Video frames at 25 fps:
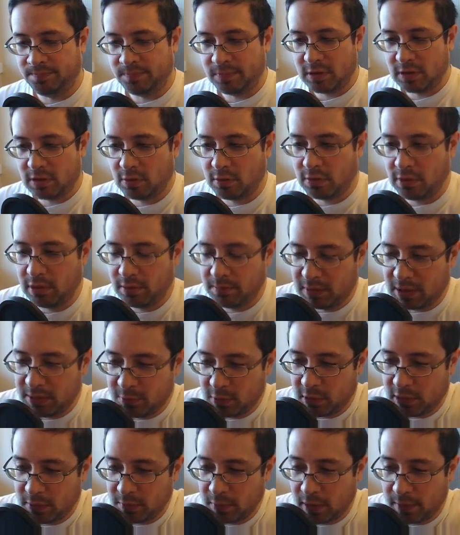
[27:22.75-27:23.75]
So you played
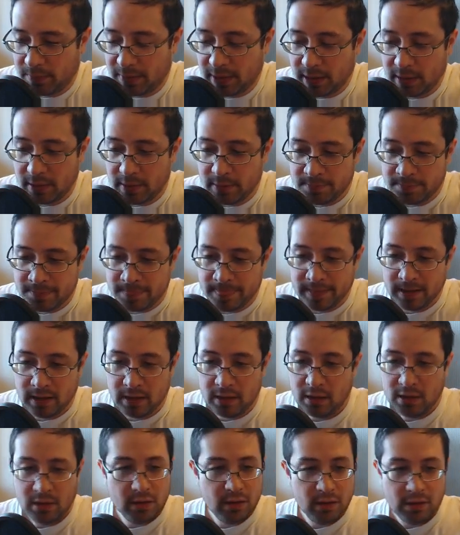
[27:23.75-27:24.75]
pretty well, but
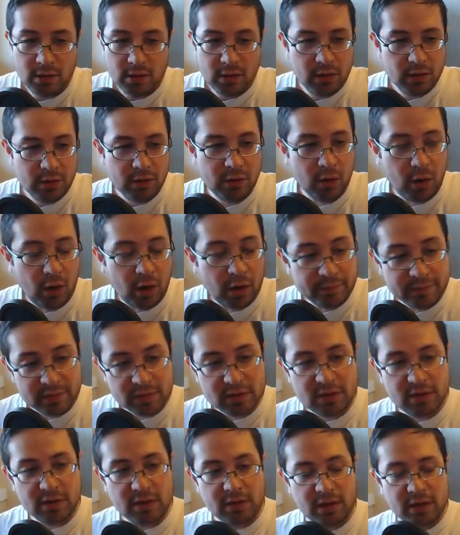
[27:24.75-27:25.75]
you
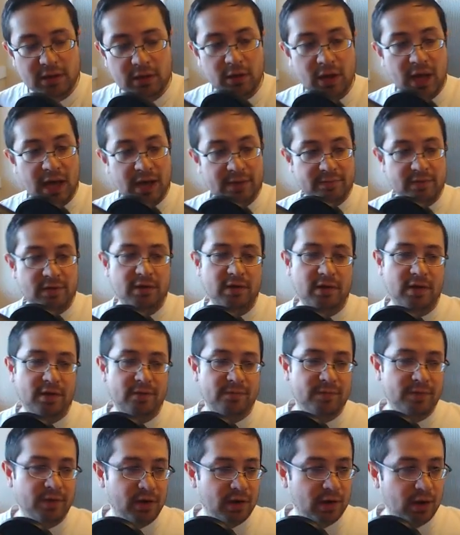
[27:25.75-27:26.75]
obviously you have a
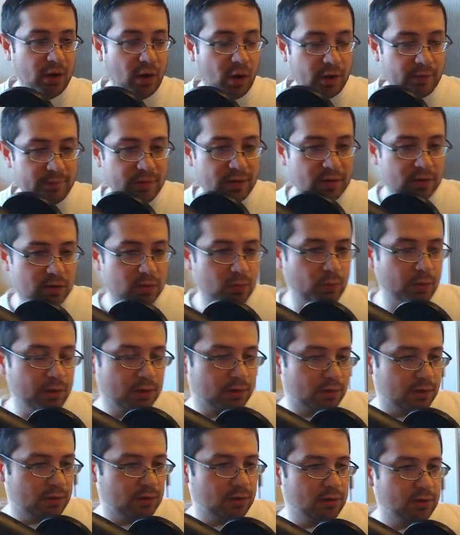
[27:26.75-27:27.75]
very obvious
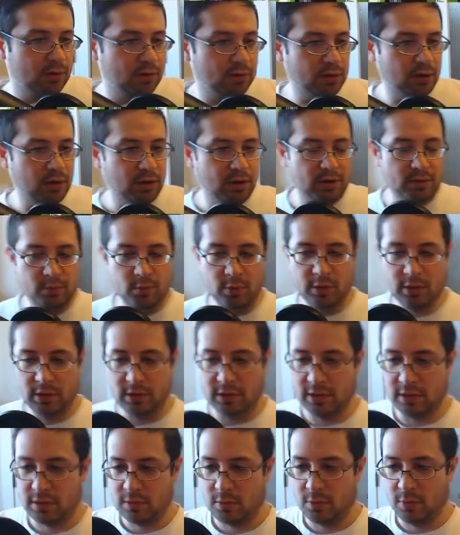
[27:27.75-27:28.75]

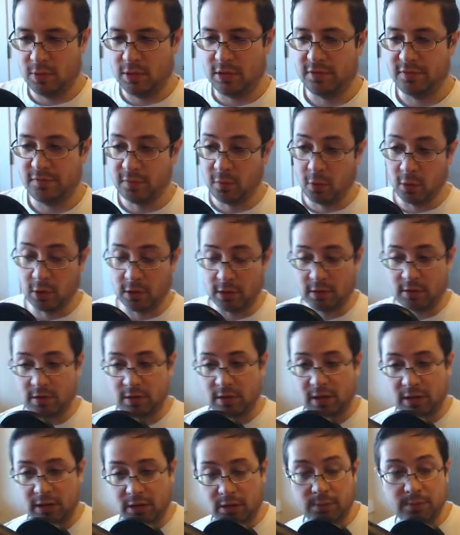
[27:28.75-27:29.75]
weakness with forks.
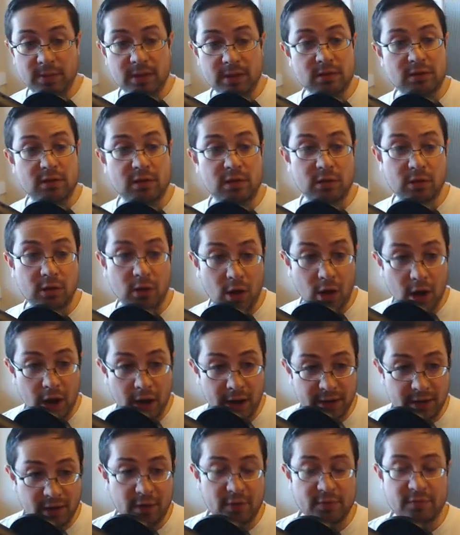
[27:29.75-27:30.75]
Like, you missed a
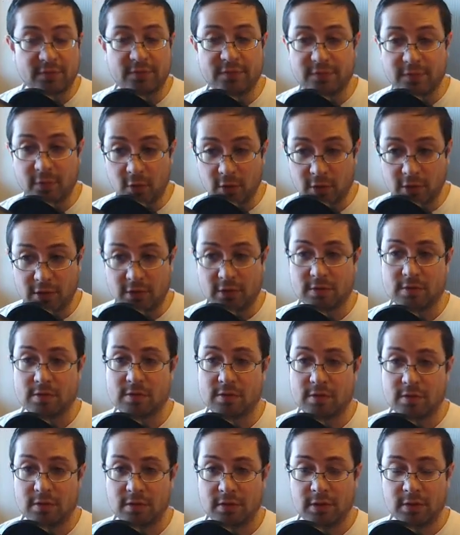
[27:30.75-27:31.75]
lot of
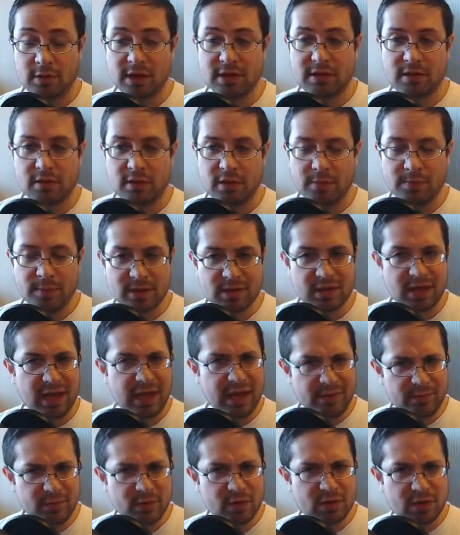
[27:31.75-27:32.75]
forks. You missed
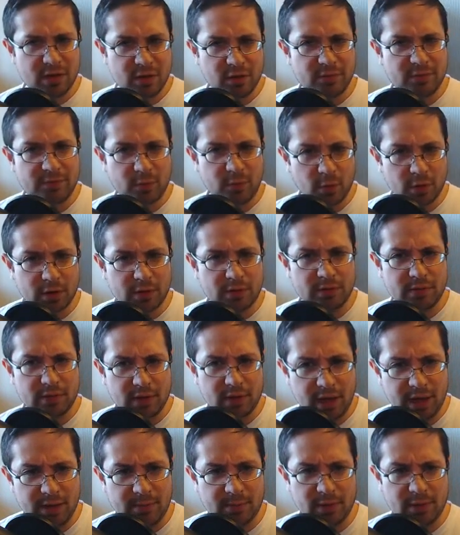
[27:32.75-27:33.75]
every single fork in the
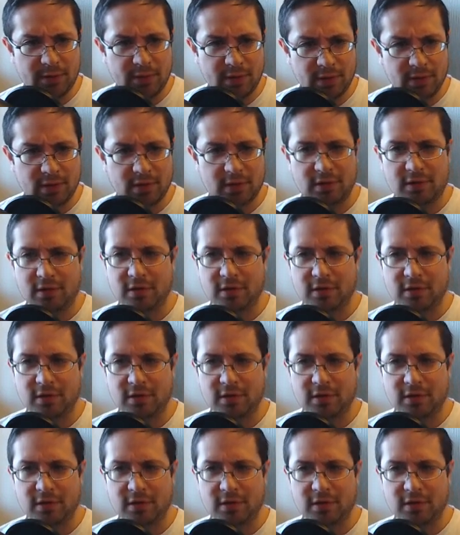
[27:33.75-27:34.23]
game, I think.